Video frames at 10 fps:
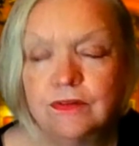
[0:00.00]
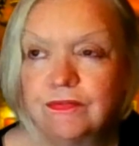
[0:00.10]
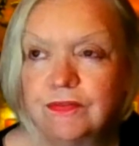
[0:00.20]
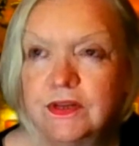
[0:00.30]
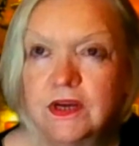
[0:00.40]

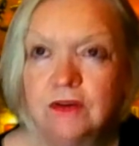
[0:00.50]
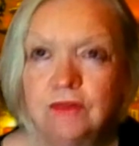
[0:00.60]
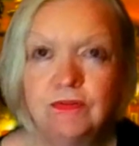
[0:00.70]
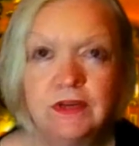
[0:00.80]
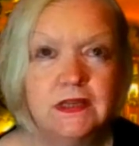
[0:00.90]
for, for
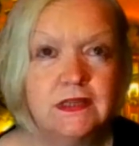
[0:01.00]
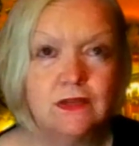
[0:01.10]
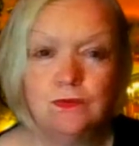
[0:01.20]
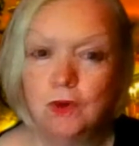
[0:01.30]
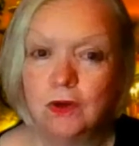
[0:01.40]
no
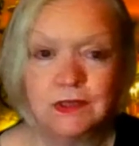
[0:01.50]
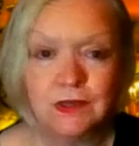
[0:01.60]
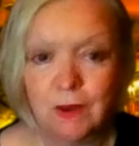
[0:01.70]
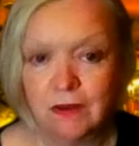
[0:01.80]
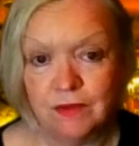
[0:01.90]
reason
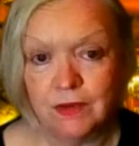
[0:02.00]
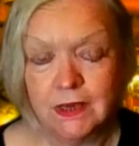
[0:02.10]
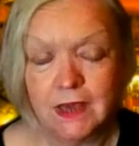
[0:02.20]
whatsoever.